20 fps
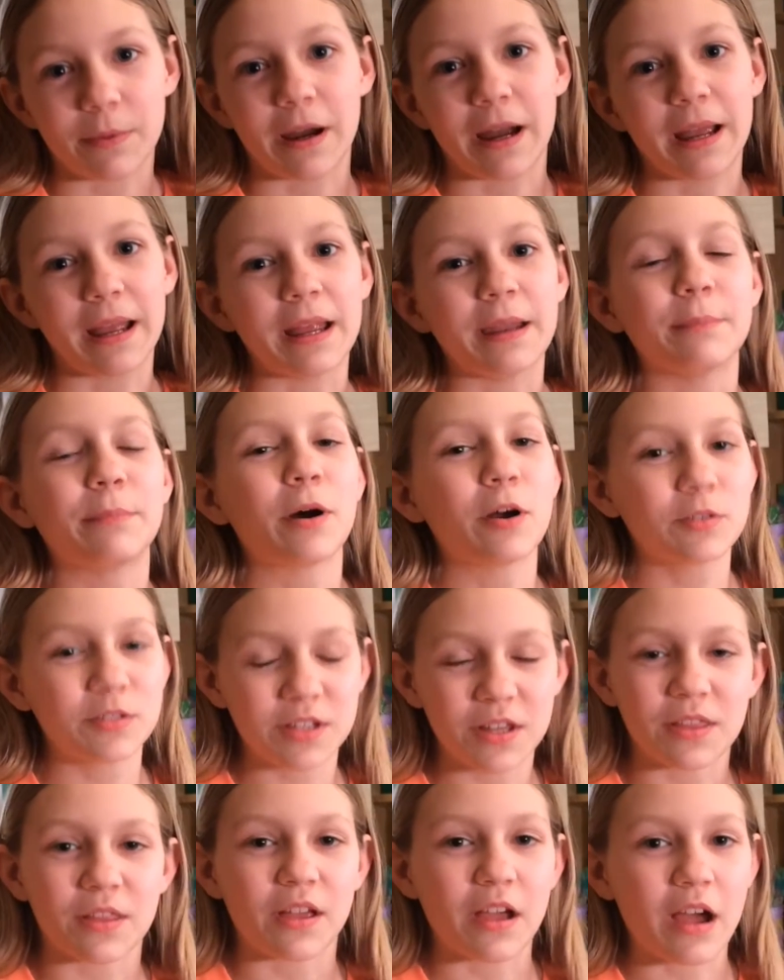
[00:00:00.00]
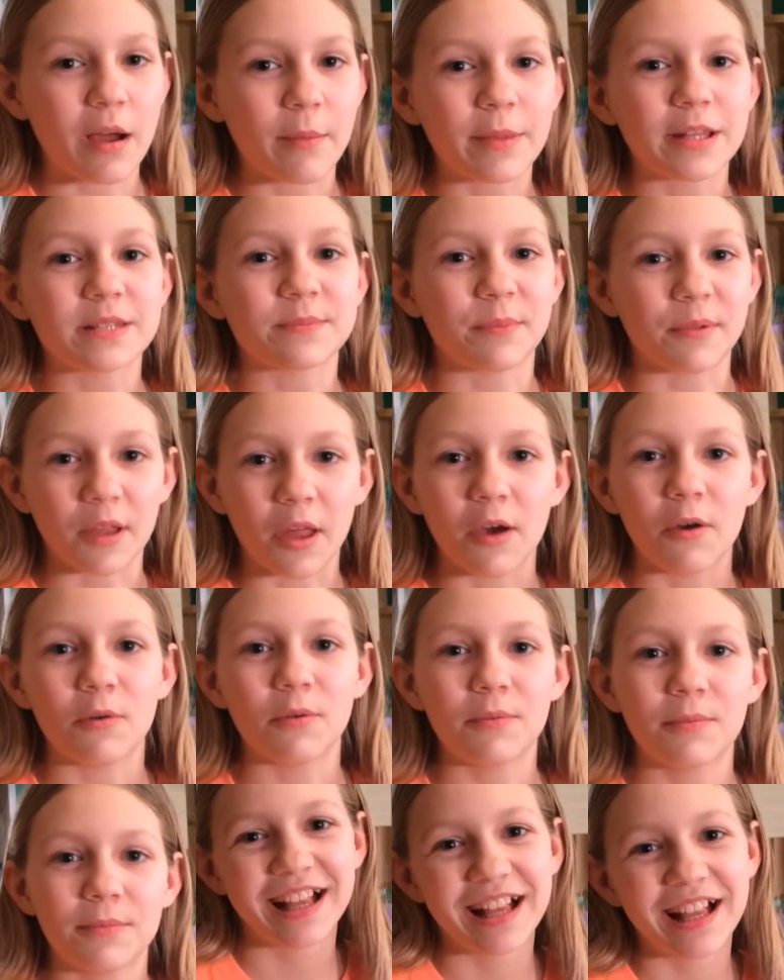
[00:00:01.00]
pie and post in the comments below.
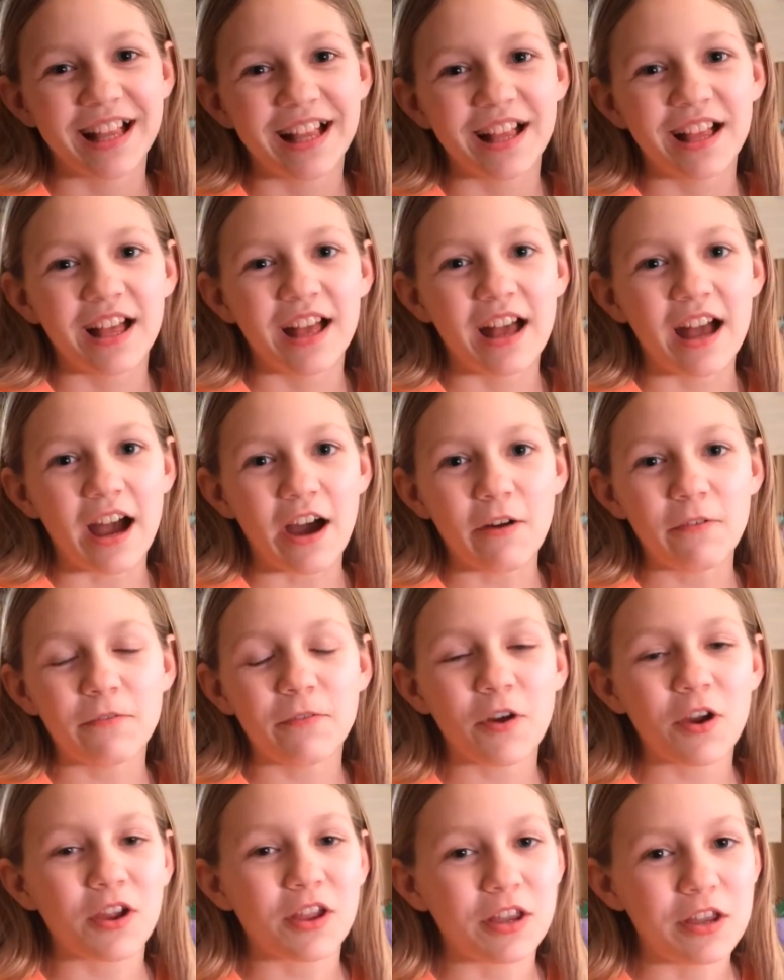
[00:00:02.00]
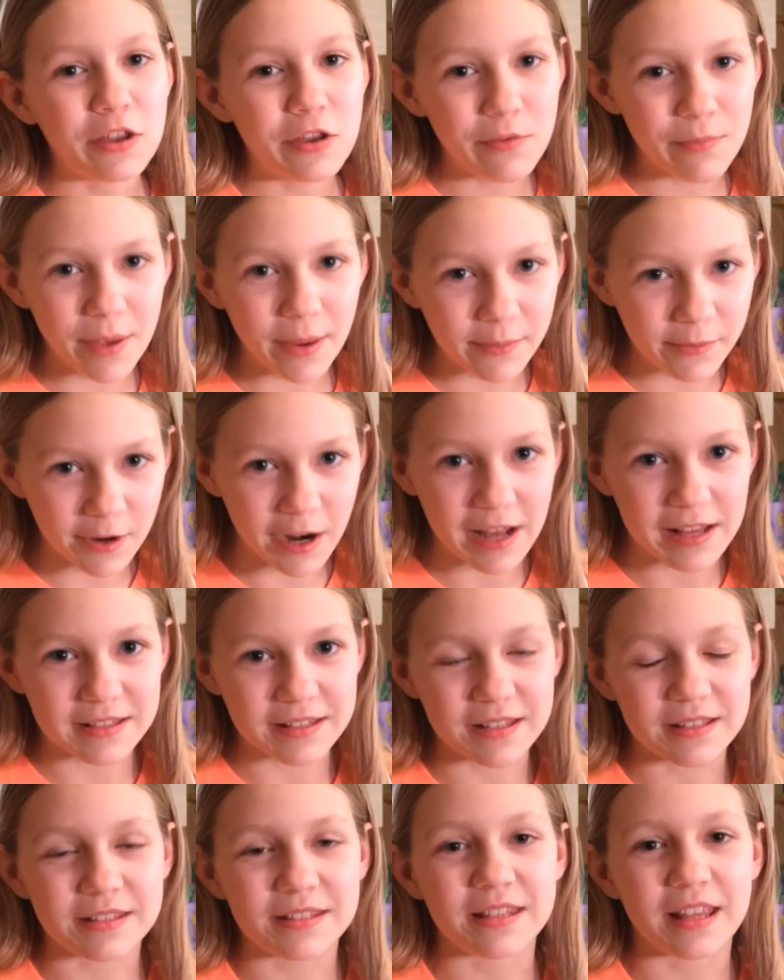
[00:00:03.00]
How far can you memorize
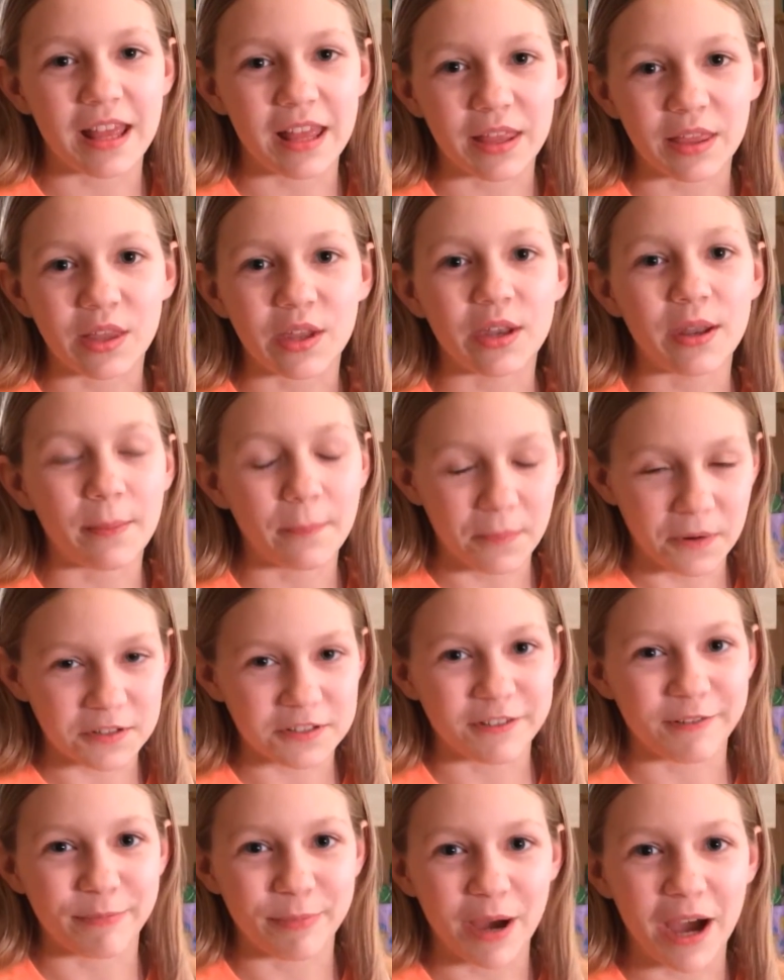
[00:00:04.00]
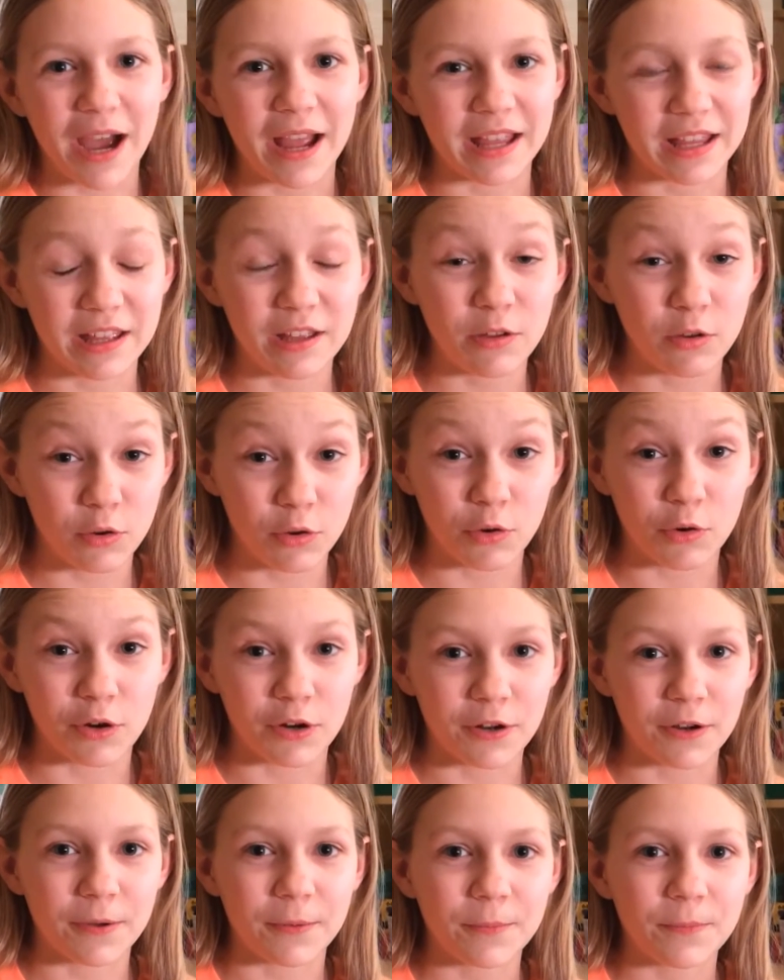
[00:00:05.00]
and say the numbers of pi in
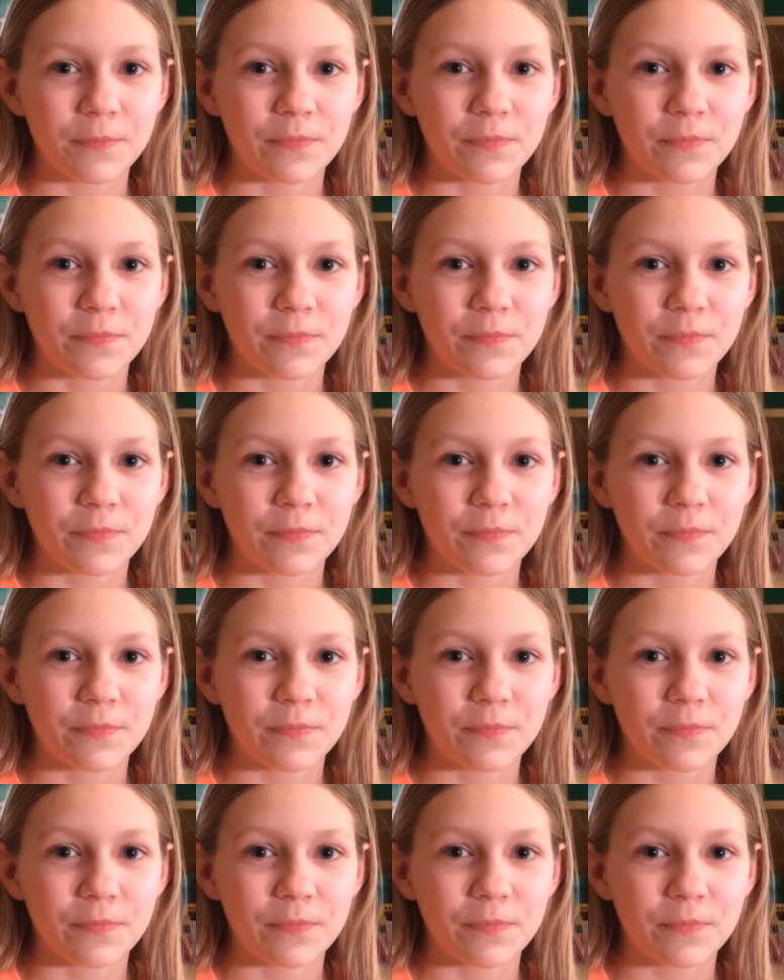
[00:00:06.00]
order?